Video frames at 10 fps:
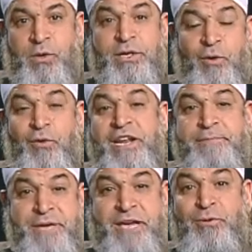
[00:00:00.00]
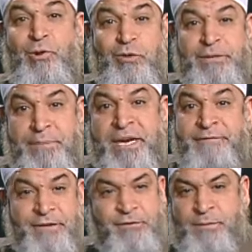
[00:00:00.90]
We're the only people who would
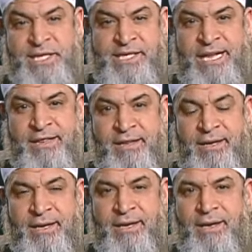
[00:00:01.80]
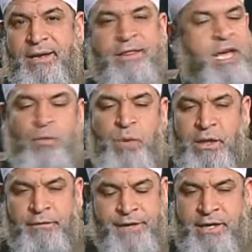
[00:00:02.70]
benefit from his death. They
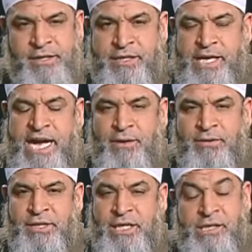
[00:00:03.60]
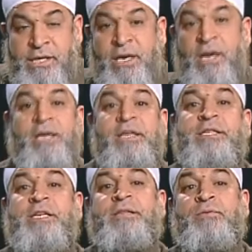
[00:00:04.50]
will figure this out easy.
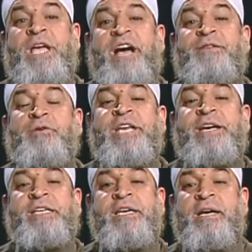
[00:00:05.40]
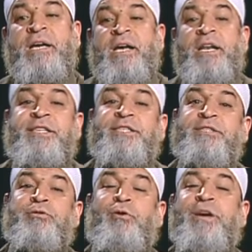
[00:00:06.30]
They said, we have a good idea.
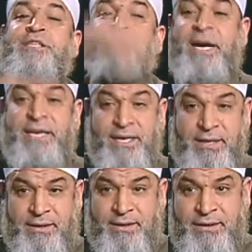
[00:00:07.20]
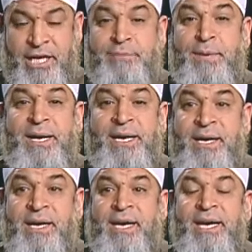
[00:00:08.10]
Let's throw his body, dead
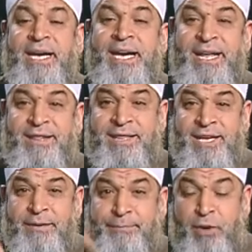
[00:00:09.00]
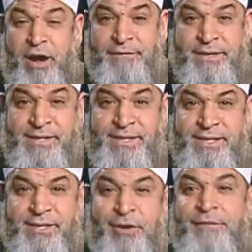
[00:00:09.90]
body, in the
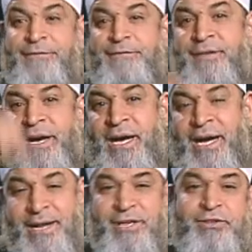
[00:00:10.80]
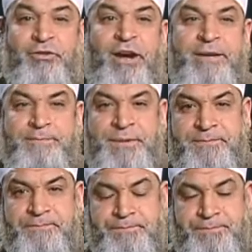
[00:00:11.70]
province of another tribe.
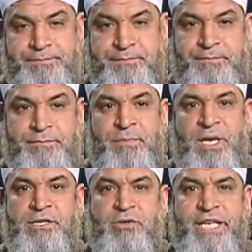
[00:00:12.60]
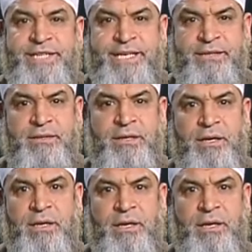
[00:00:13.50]
So they did.